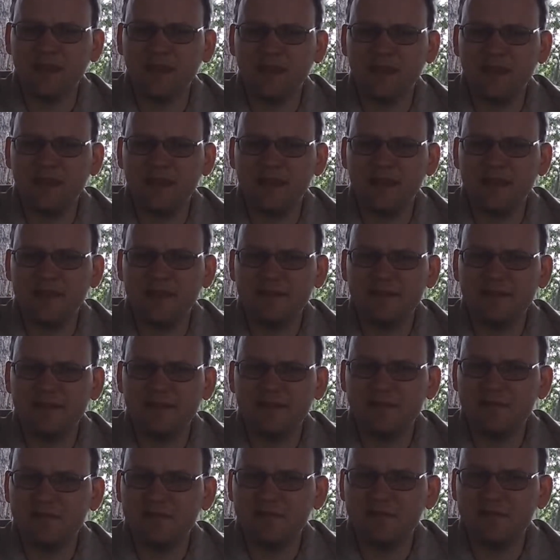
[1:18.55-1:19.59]
And,
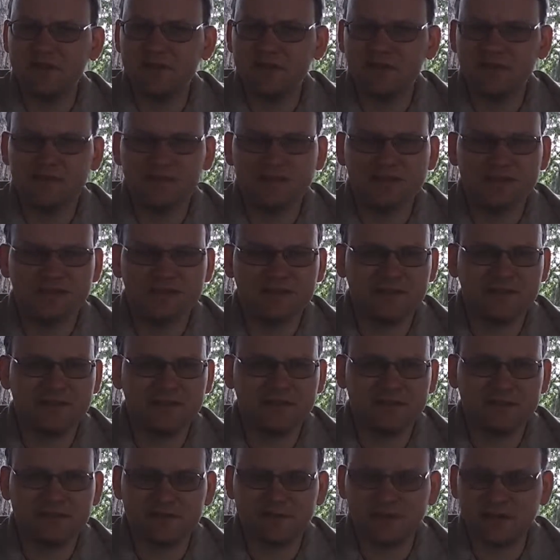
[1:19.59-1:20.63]
you know, whether
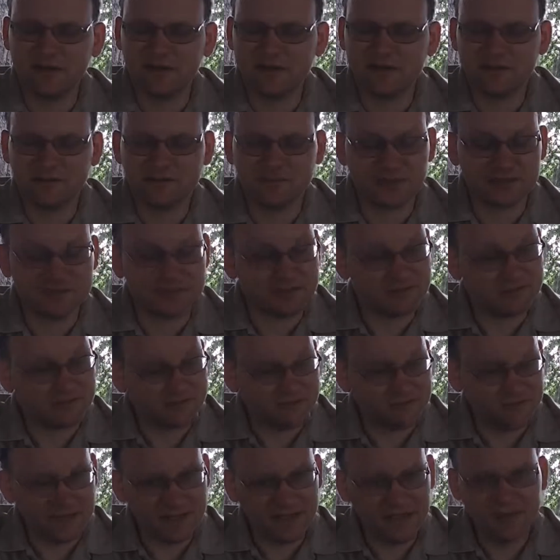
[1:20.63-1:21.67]
you're of a person
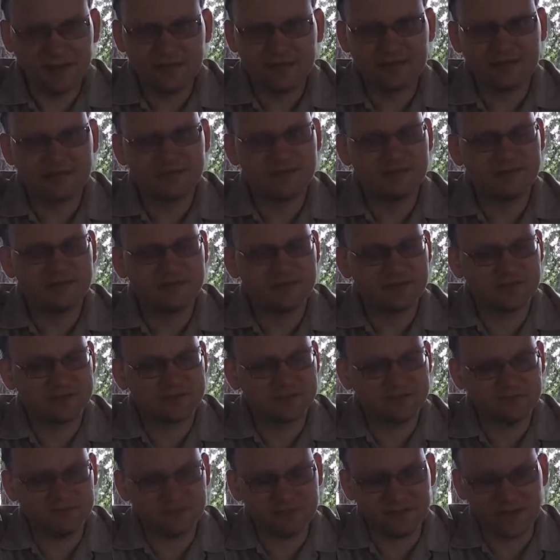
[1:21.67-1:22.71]
of faith or a person
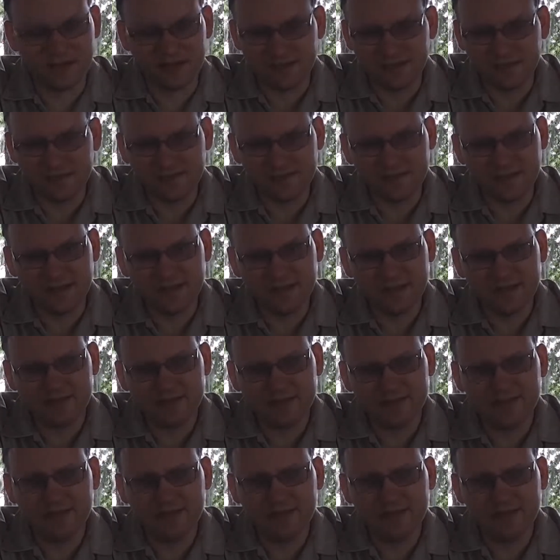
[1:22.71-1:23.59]
not of faith,